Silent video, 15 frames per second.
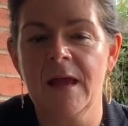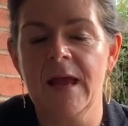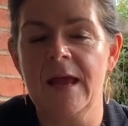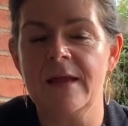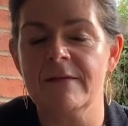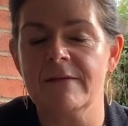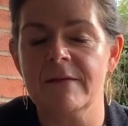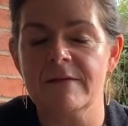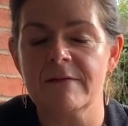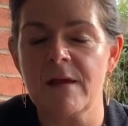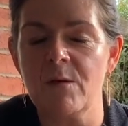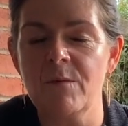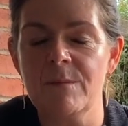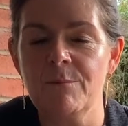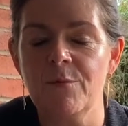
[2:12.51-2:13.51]
It's
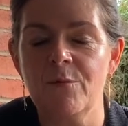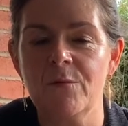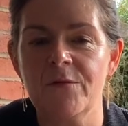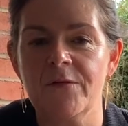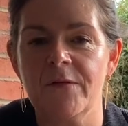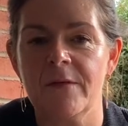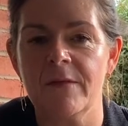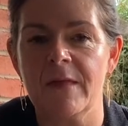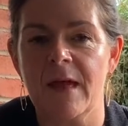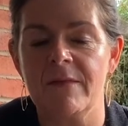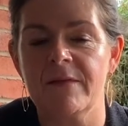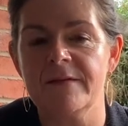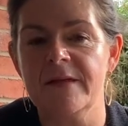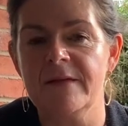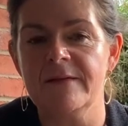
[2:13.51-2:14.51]
so important that
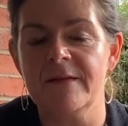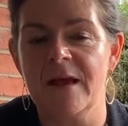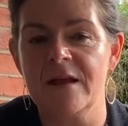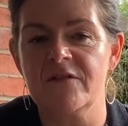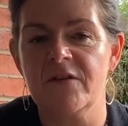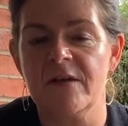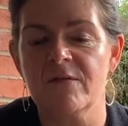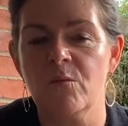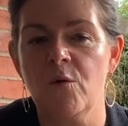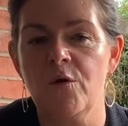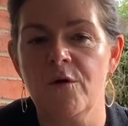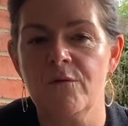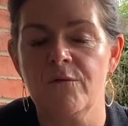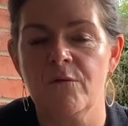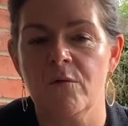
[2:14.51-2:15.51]
the DCHS
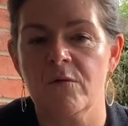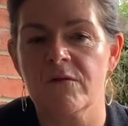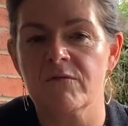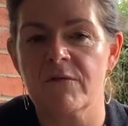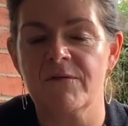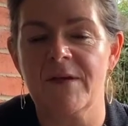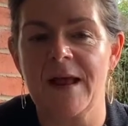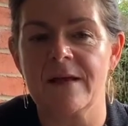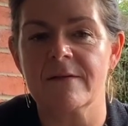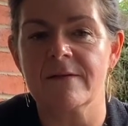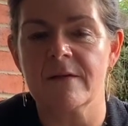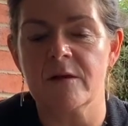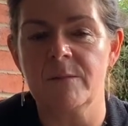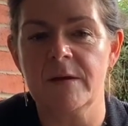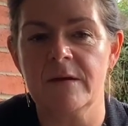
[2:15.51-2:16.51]
workforce reflects
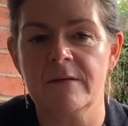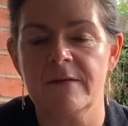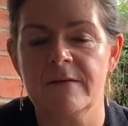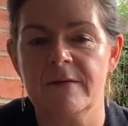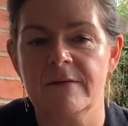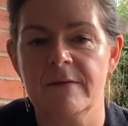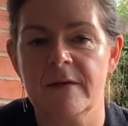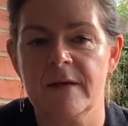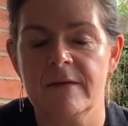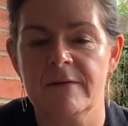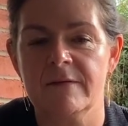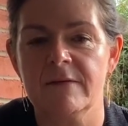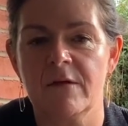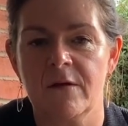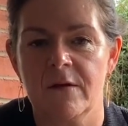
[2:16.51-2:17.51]
the communities that it
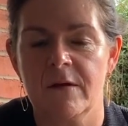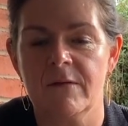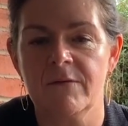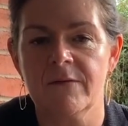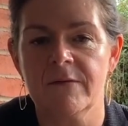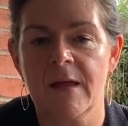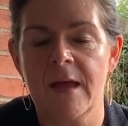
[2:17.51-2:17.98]
serves.